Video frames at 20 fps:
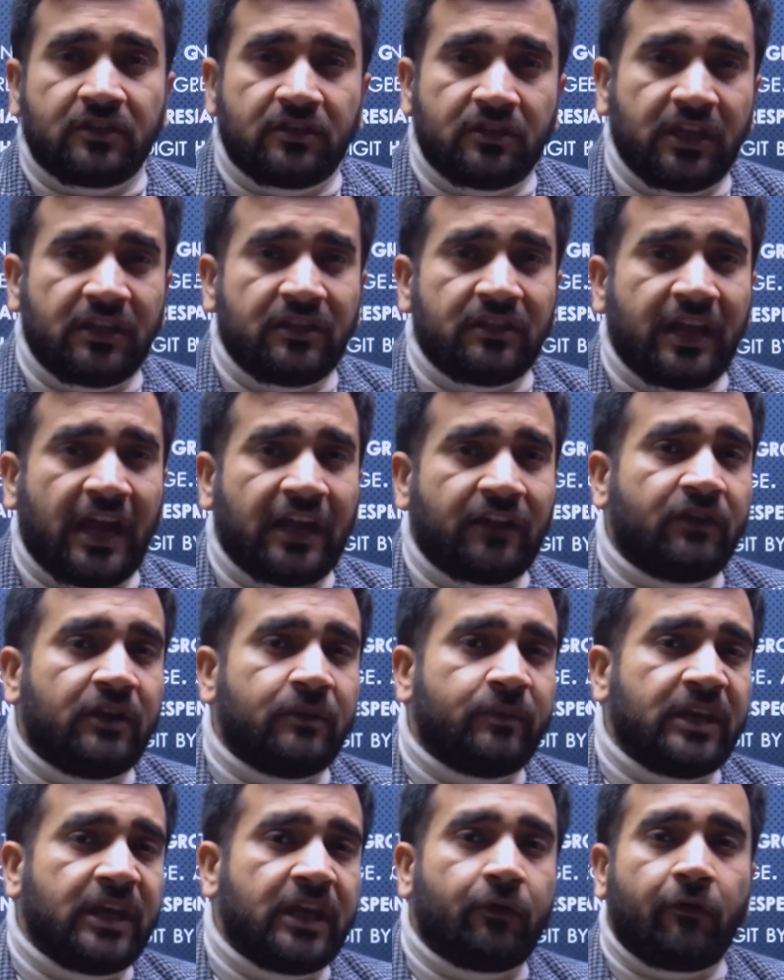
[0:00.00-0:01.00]
then that will
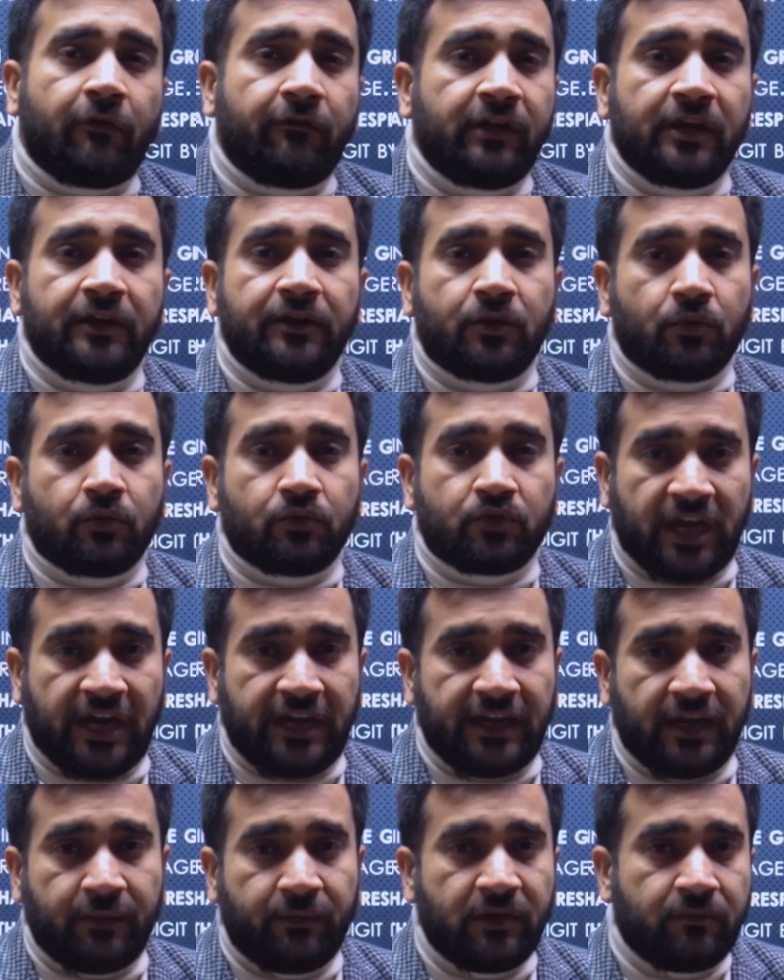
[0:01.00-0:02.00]
be equivalent to child
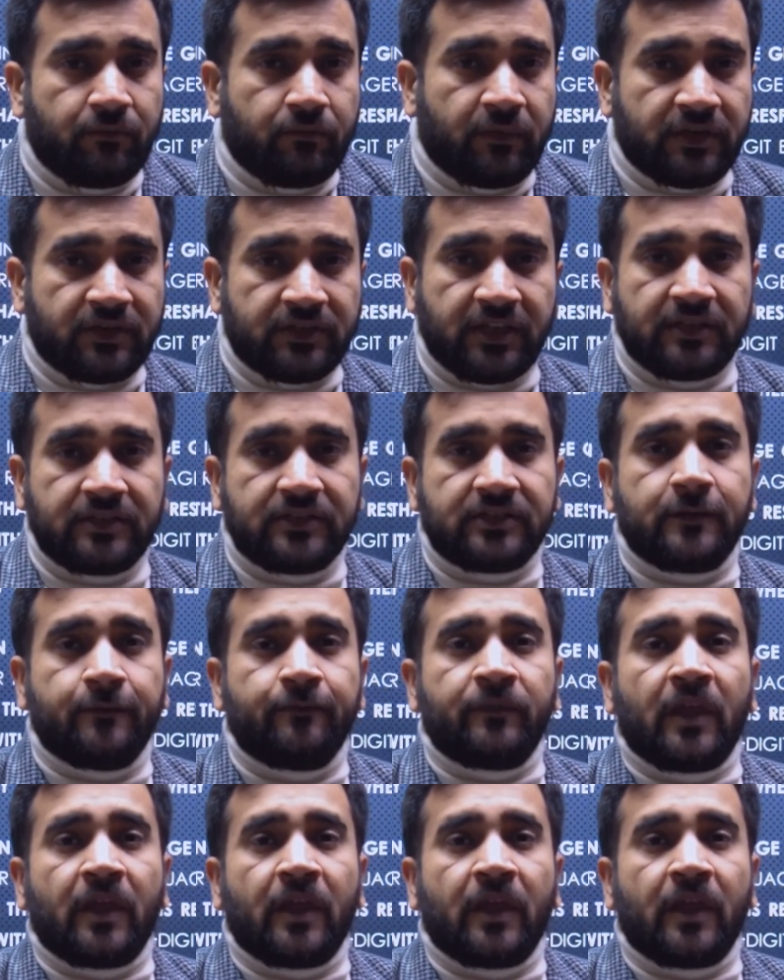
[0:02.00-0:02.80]
labor. But since,